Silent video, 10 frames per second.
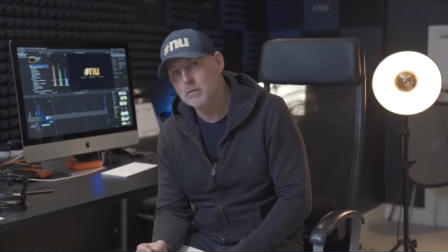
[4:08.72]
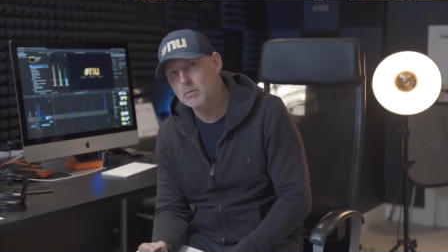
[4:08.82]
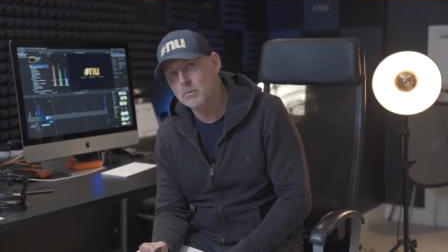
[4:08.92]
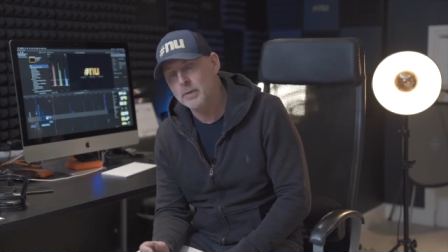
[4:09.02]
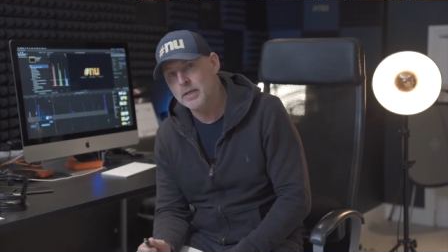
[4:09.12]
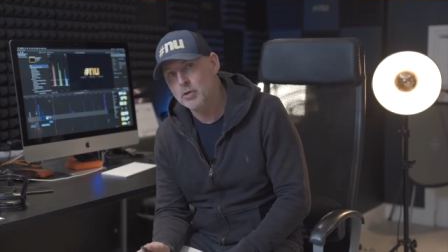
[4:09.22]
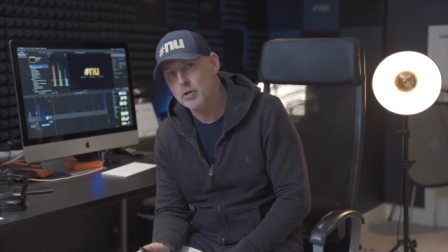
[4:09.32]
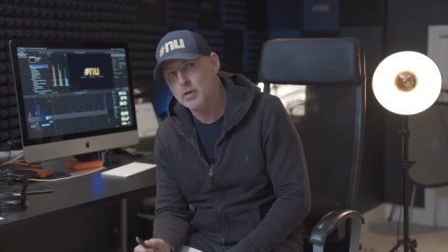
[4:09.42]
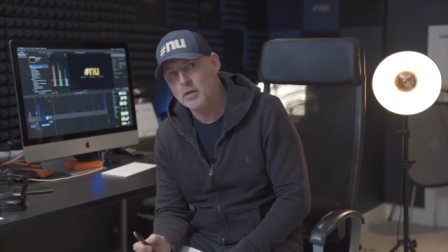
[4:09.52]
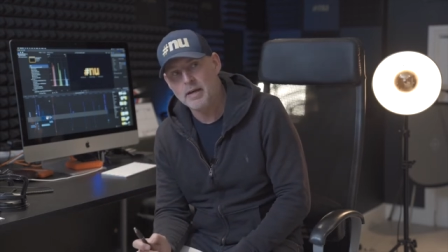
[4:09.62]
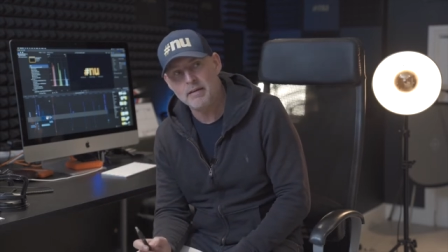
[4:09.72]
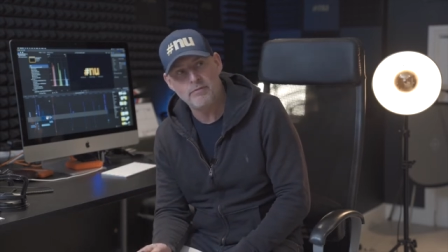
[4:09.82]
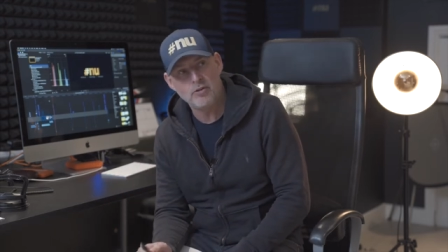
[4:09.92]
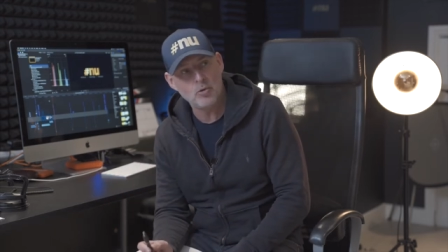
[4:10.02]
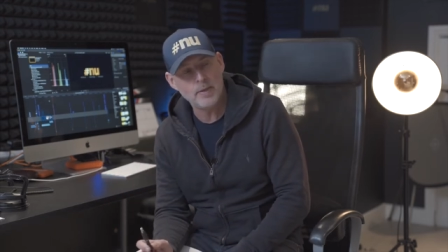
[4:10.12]
We've got a
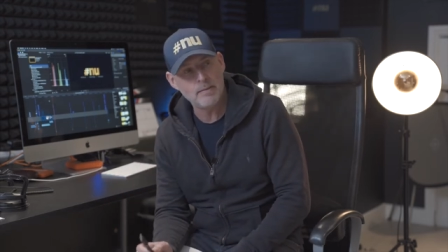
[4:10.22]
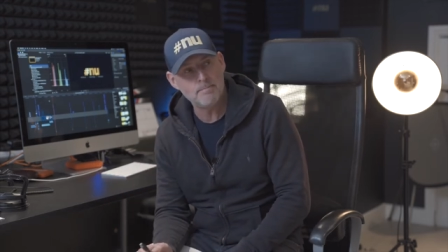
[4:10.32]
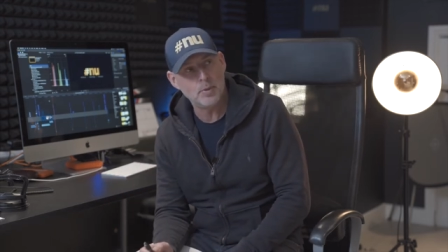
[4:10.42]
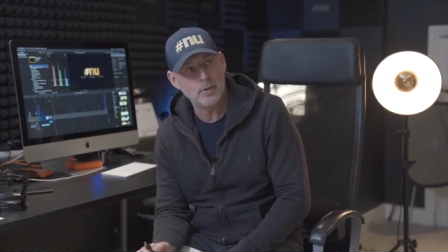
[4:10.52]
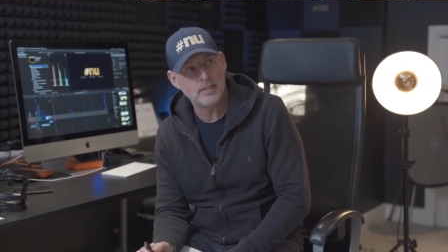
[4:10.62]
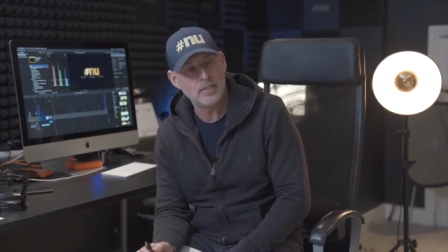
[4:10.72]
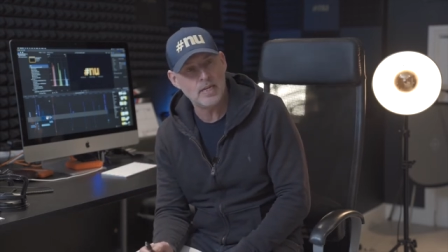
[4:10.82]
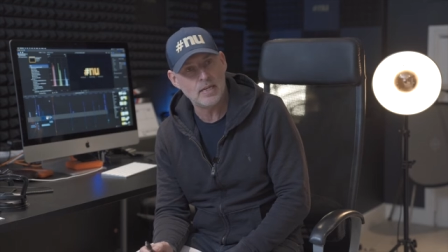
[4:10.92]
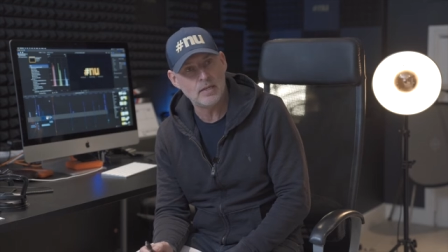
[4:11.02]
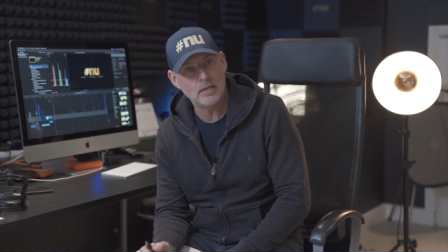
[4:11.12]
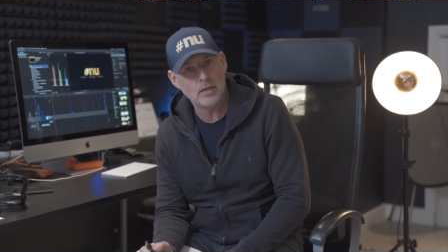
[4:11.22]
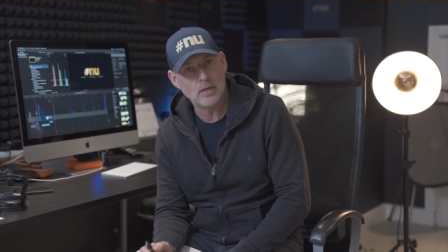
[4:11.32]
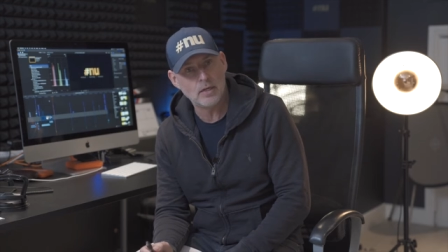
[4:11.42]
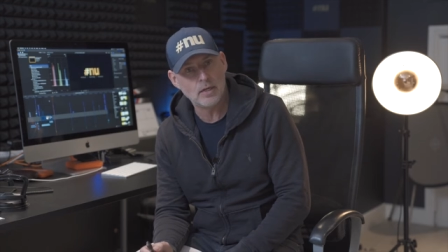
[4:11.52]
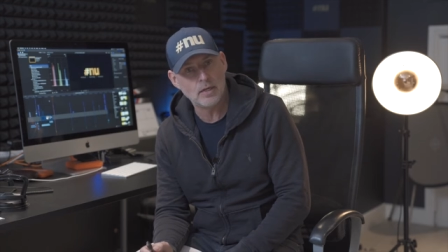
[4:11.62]
viewing booked in
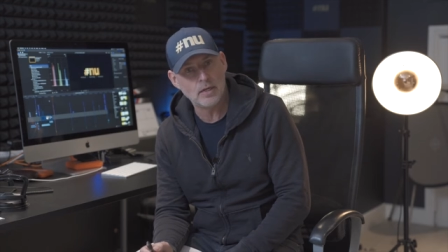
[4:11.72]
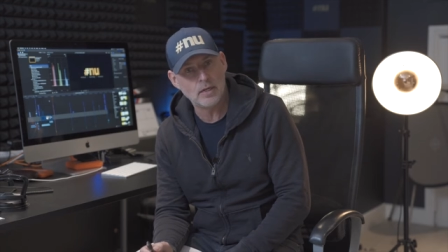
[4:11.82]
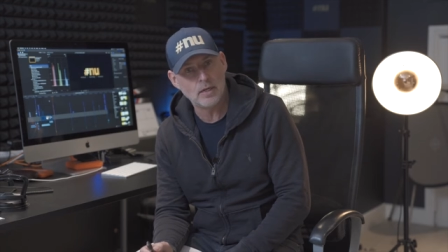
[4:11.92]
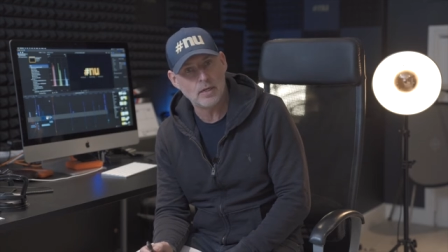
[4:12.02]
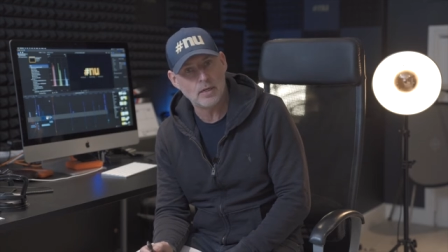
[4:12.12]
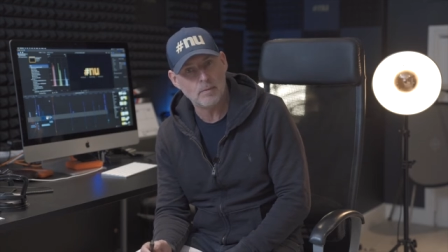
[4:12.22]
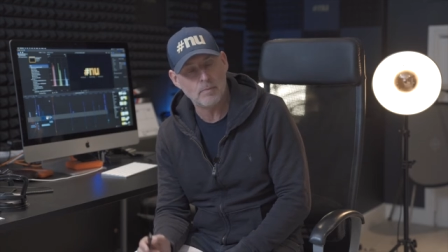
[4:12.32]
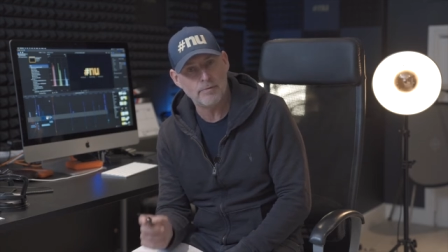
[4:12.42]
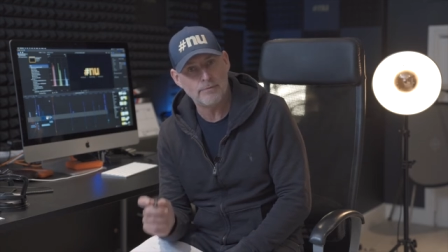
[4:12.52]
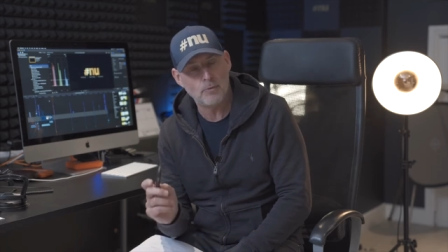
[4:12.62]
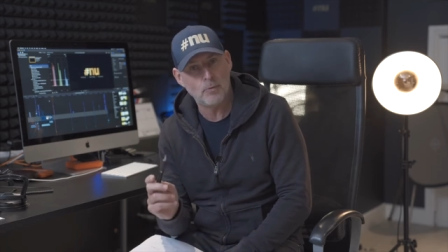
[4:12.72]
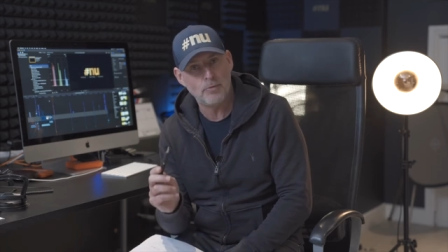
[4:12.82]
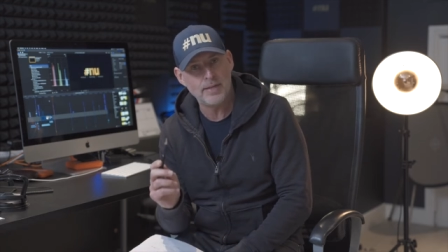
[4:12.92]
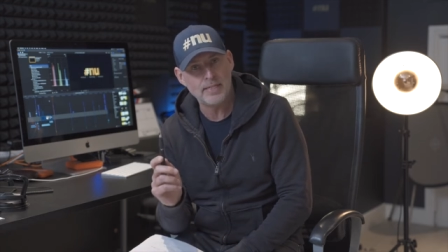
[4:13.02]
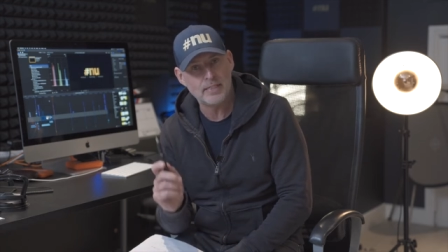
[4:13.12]
for
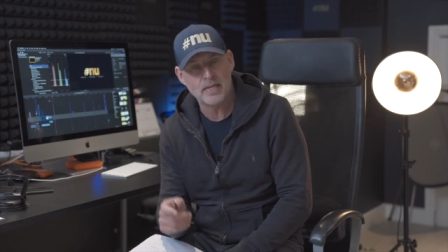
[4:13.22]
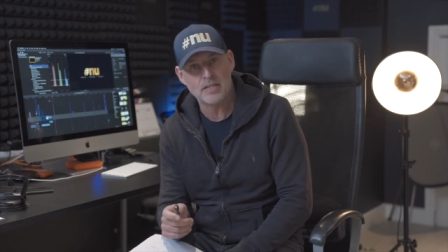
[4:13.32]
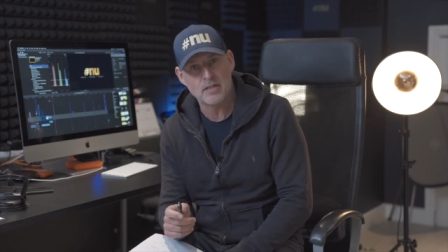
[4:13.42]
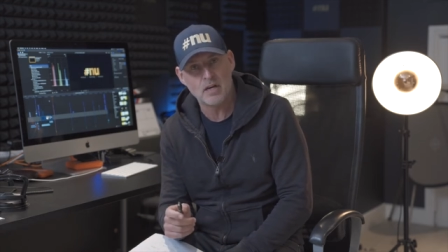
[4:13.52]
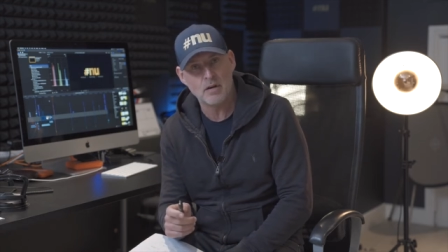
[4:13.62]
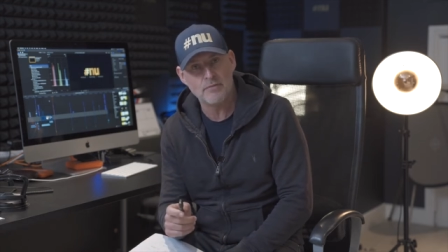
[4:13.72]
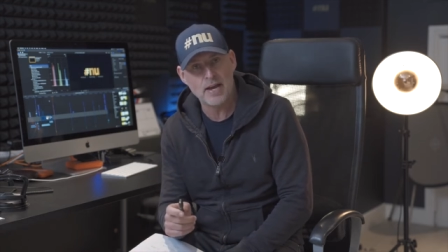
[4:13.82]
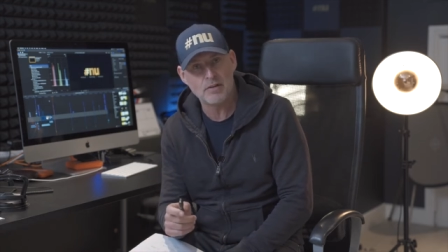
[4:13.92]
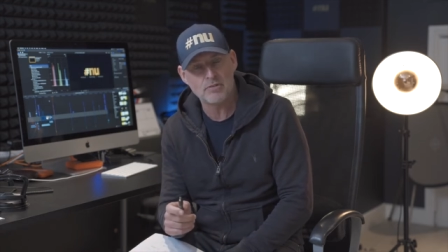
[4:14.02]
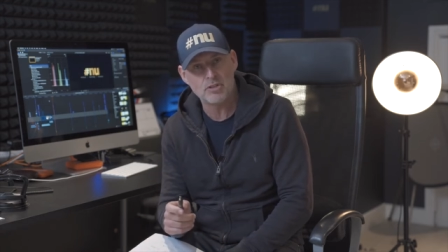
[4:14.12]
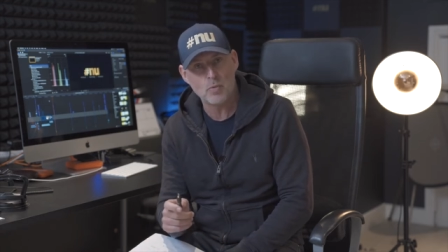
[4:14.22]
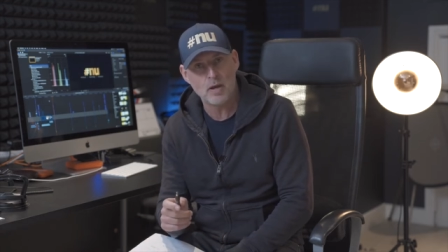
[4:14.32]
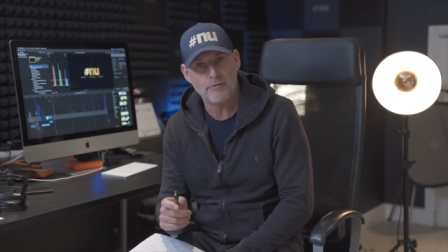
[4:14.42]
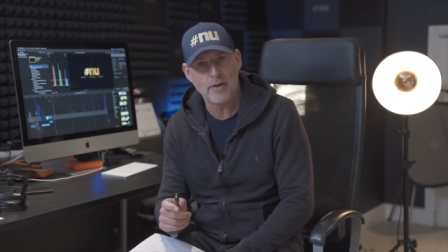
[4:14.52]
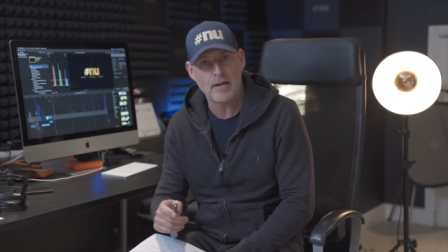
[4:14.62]
the 6,500 square
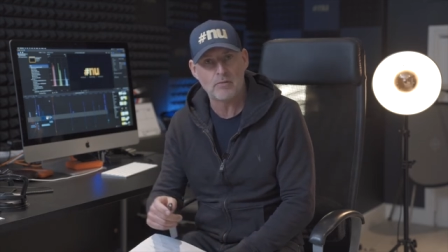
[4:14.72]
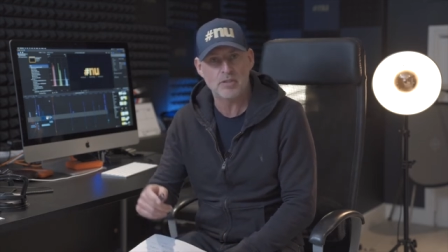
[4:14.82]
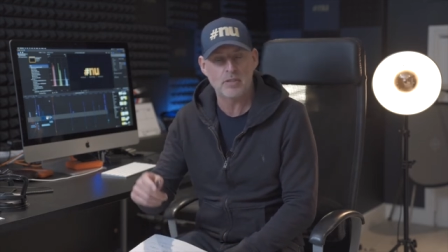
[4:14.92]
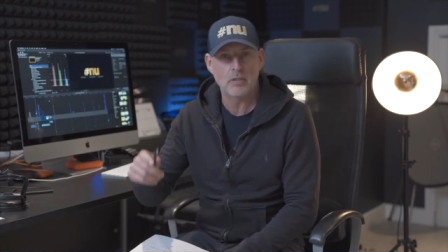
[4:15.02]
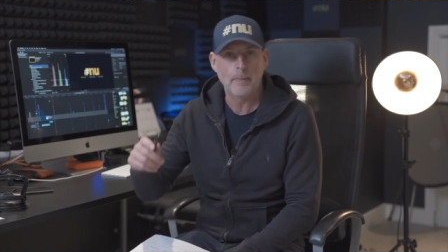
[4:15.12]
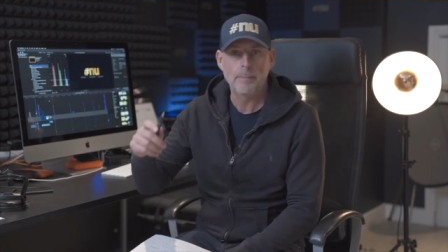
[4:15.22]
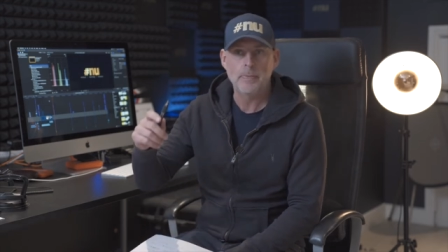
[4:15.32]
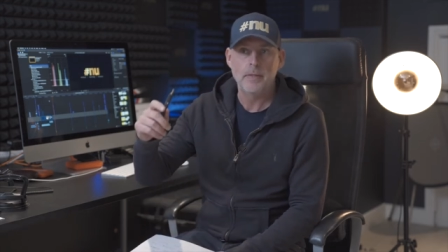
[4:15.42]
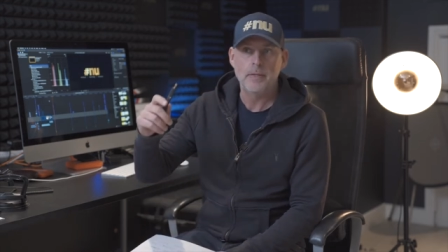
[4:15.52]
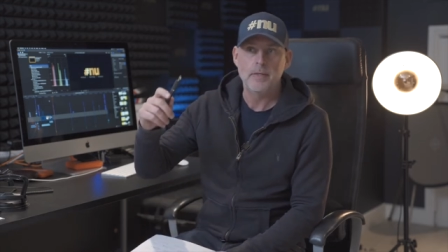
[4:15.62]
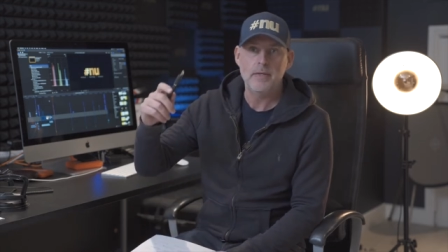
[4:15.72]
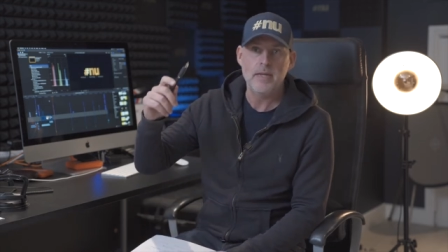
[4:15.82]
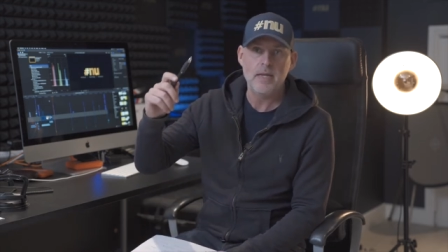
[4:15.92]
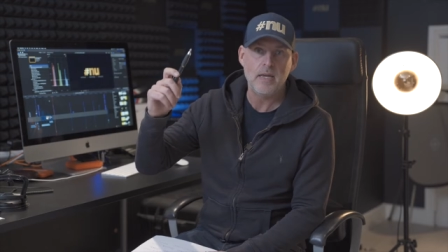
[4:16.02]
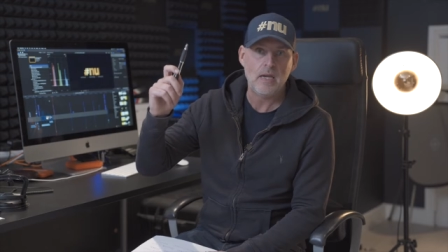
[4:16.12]
foot house
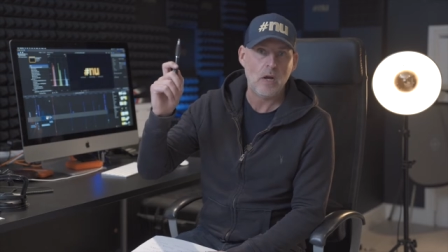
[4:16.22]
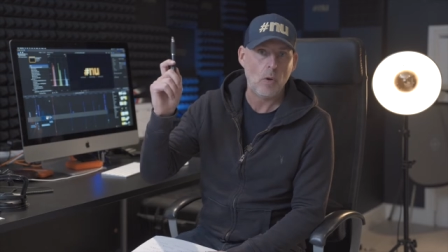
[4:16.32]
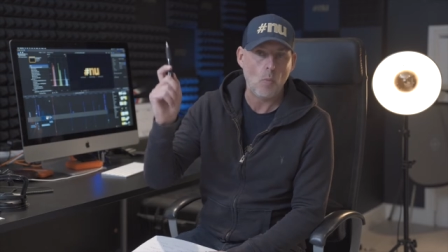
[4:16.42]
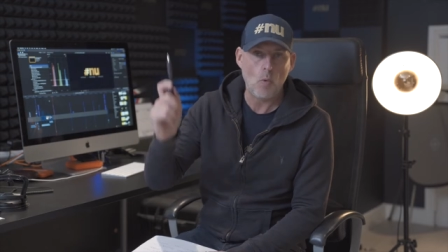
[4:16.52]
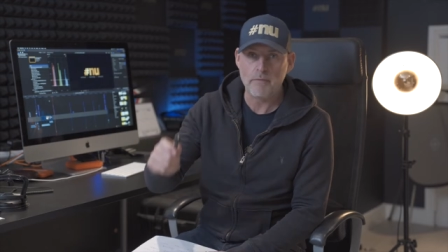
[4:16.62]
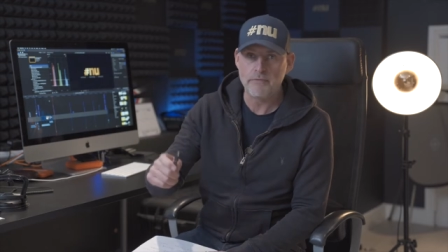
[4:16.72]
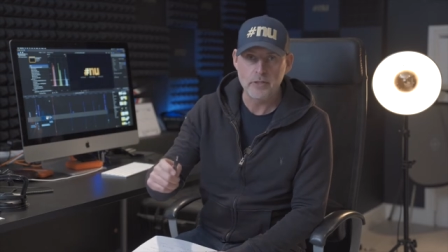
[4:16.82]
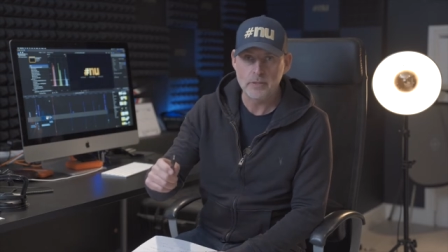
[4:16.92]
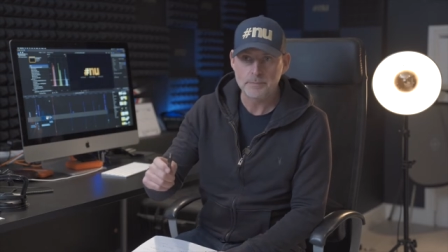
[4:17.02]
near Watford.